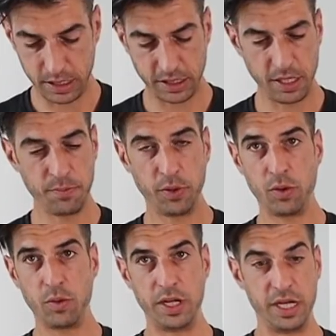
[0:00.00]

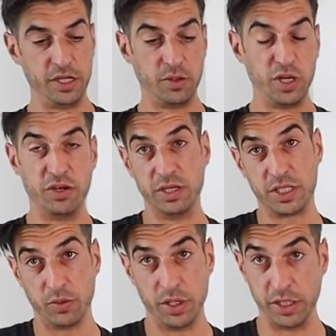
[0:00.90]
Simple, and then when you're
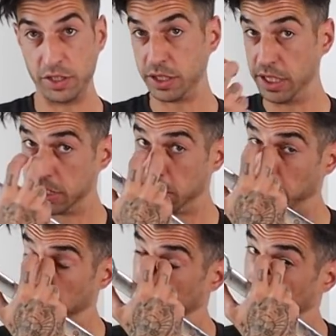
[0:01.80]
installing, you just need a
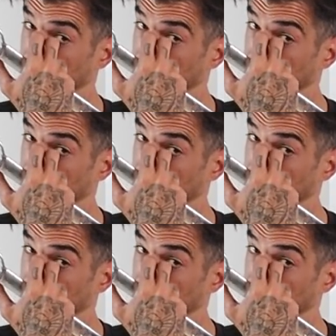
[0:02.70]
tiny bit of